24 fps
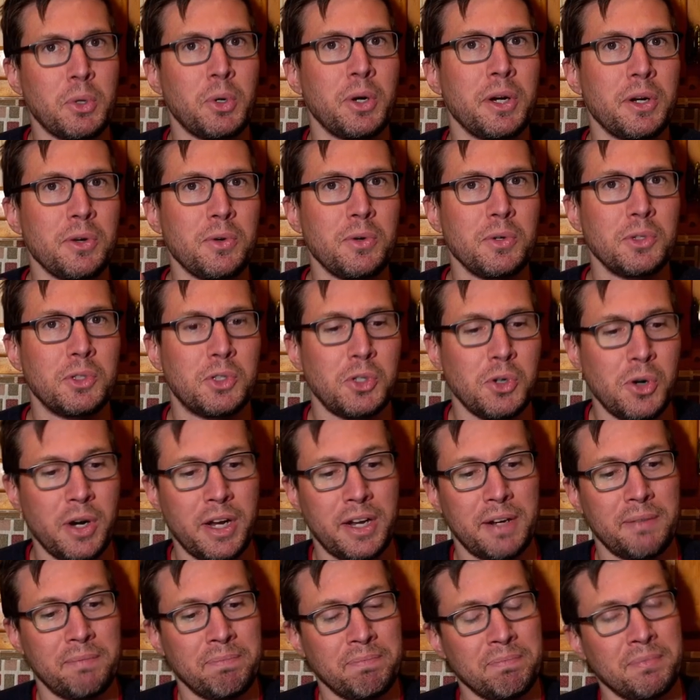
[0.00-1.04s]
critical
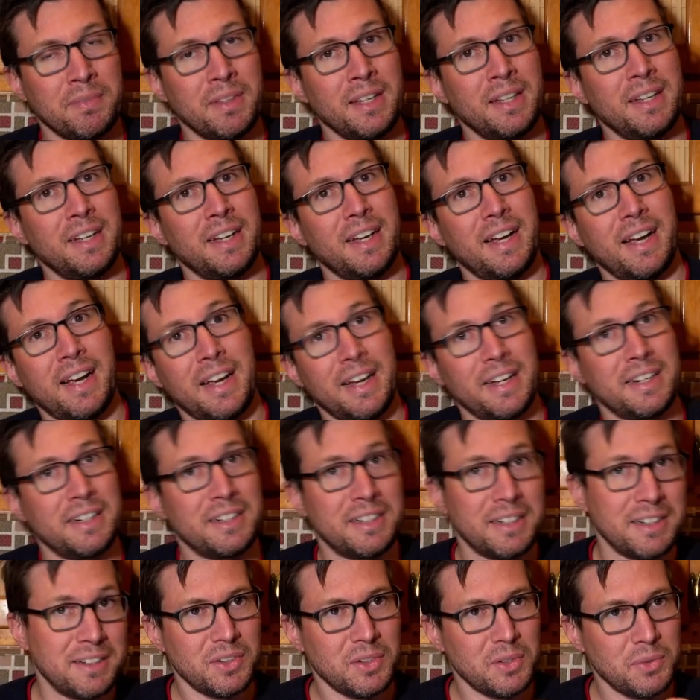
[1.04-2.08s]
joint.
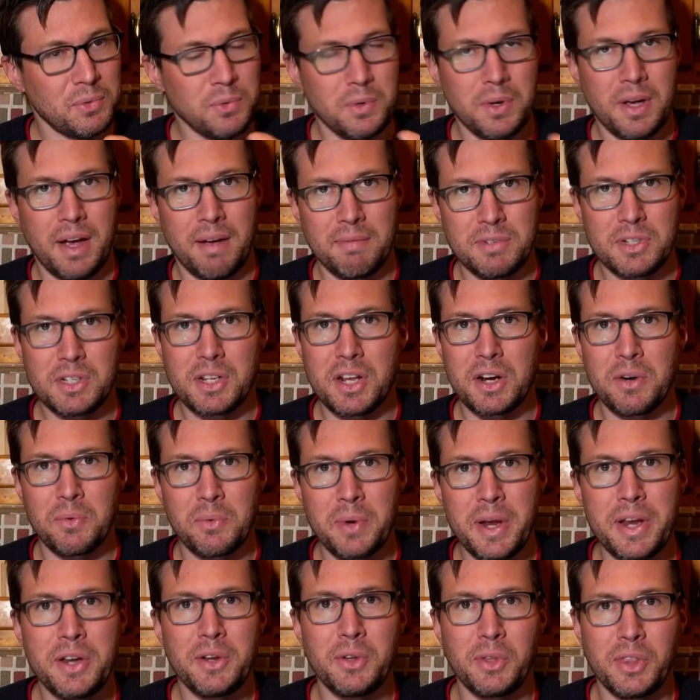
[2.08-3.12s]
And I'm just gonna
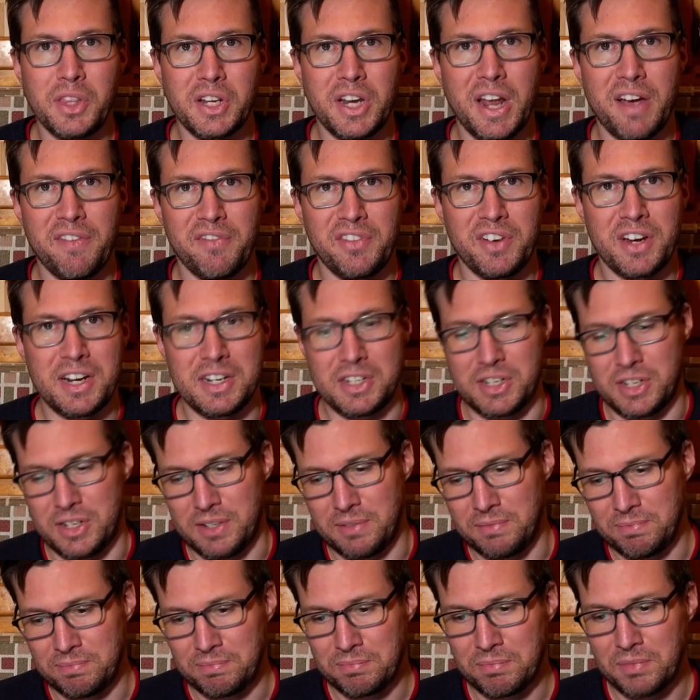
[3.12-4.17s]
read you the
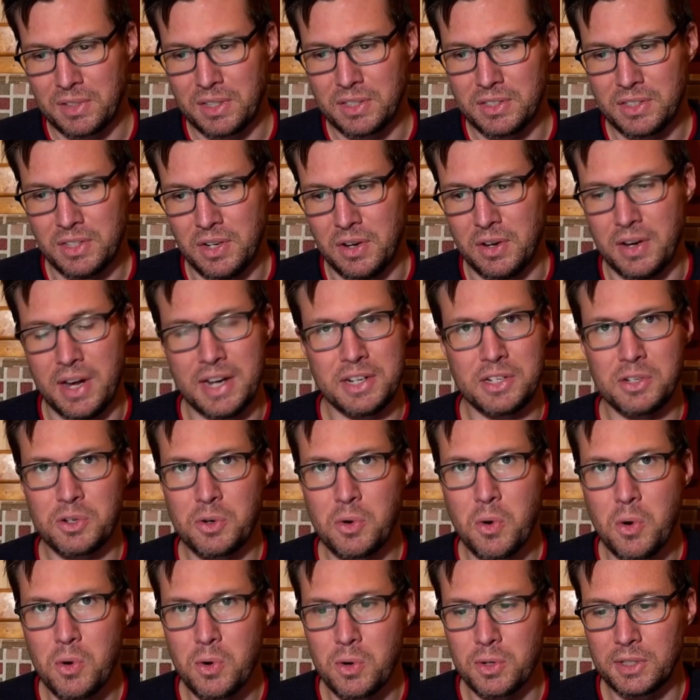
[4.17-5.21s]
definition. So I just
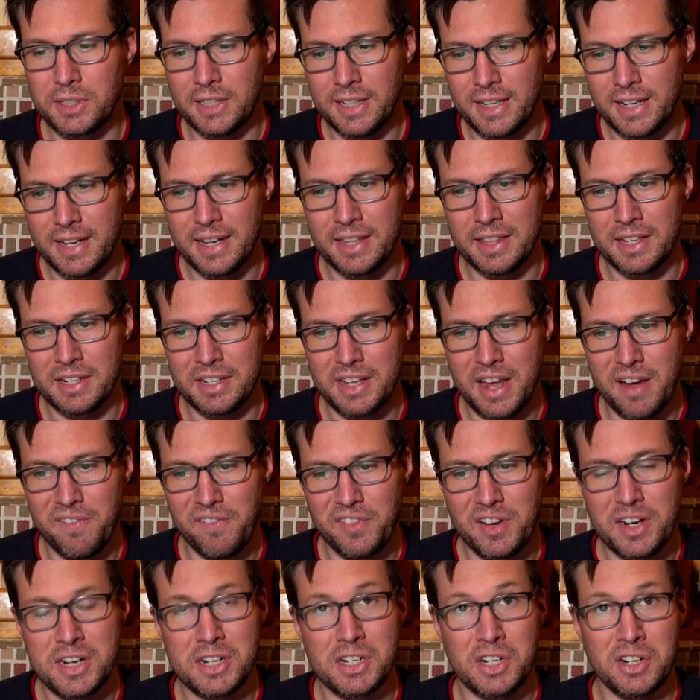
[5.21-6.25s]
Googled it and the
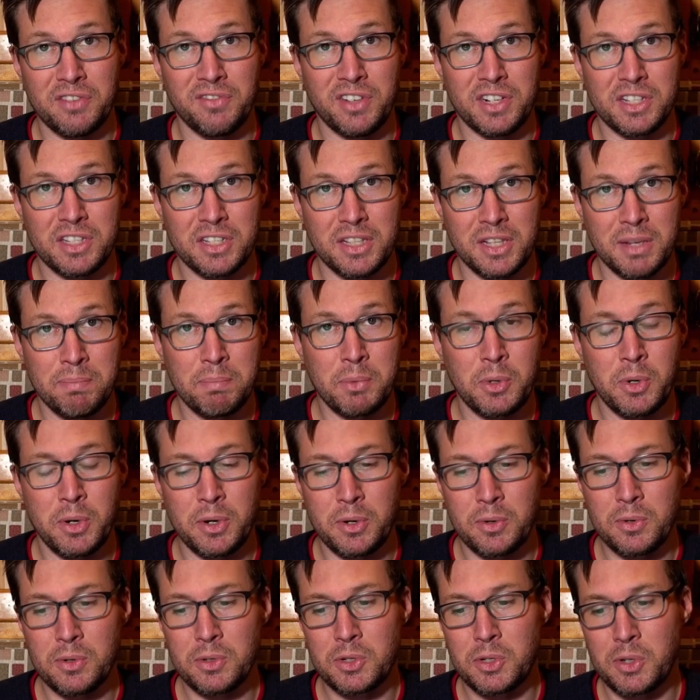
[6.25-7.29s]
definition of a slip
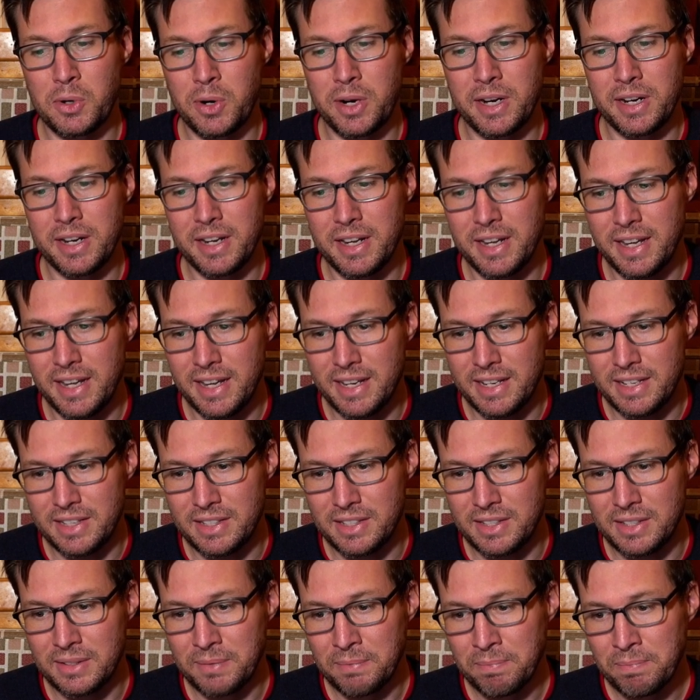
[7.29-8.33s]
critical joint
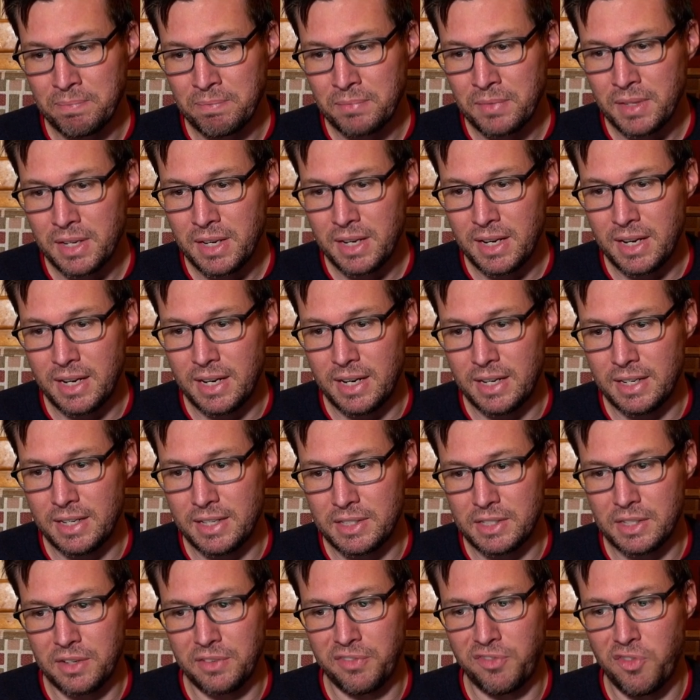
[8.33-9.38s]
is, uh,
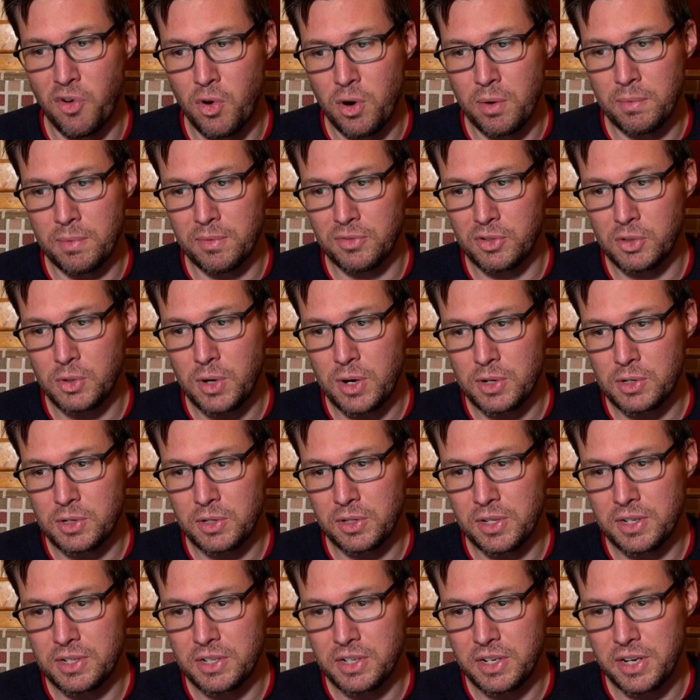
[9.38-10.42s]
it's a form of
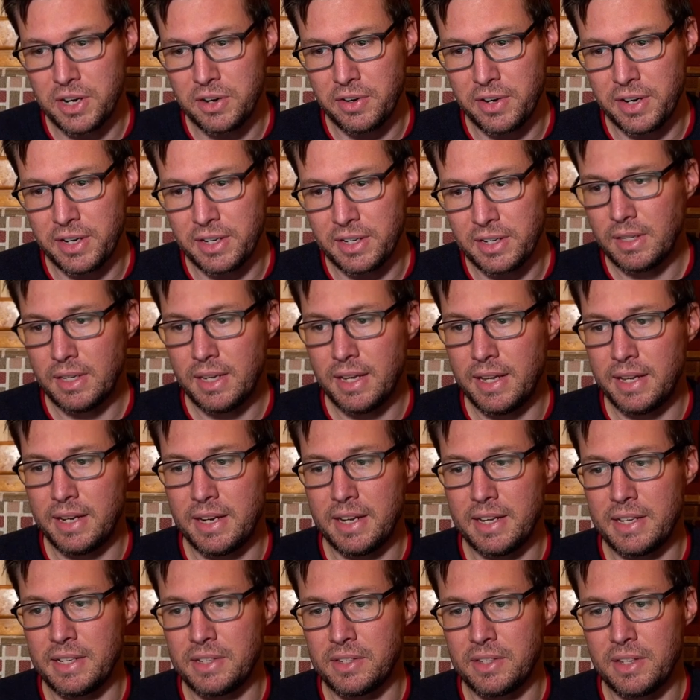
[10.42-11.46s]
structural engineering. It
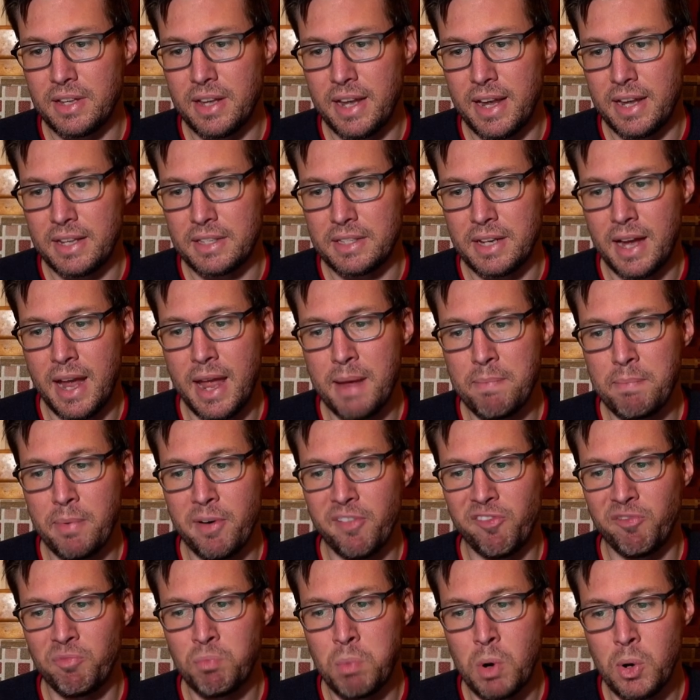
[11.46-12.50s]
is a type
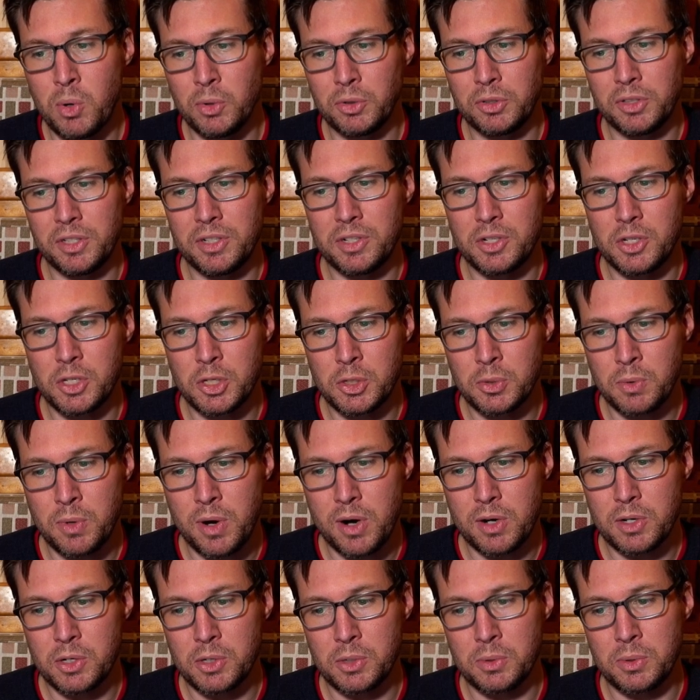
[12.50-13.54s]
of bolted
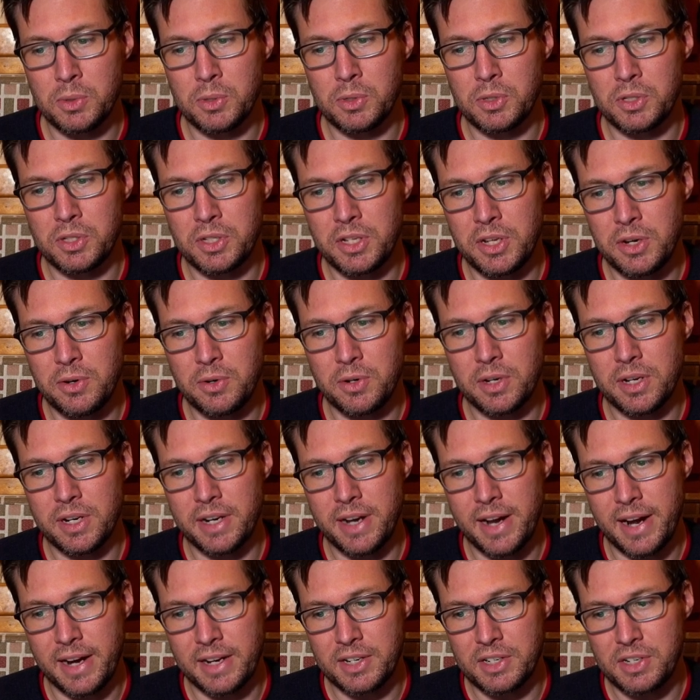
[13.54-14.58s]
structural steel
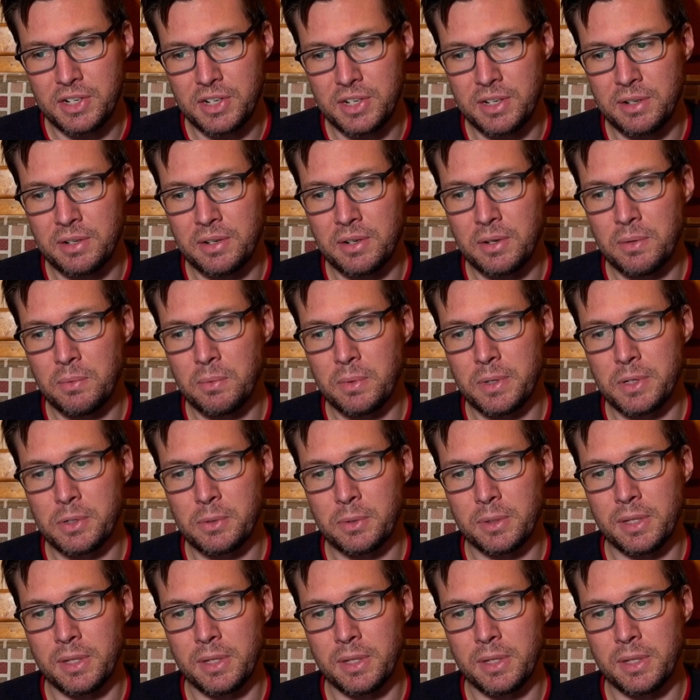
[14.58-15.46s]
connection which